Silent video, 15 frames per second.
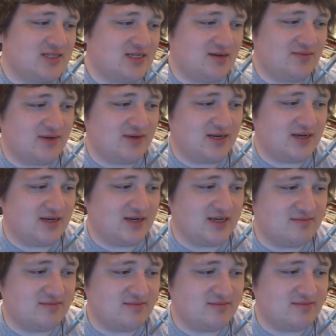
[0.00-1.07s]
somebody
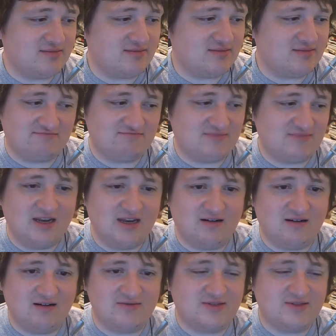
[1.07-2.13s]
sending,
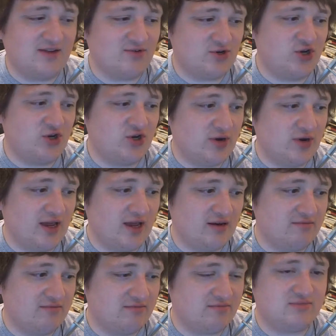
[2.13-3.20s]
severed goat
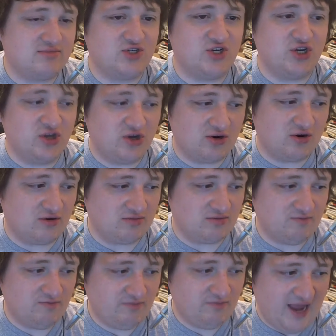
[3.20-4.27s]
head to your
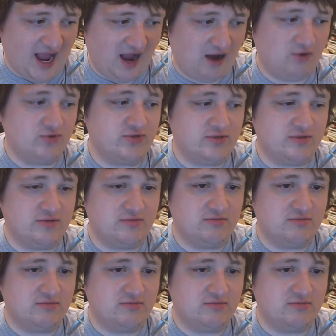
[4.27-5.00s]
house.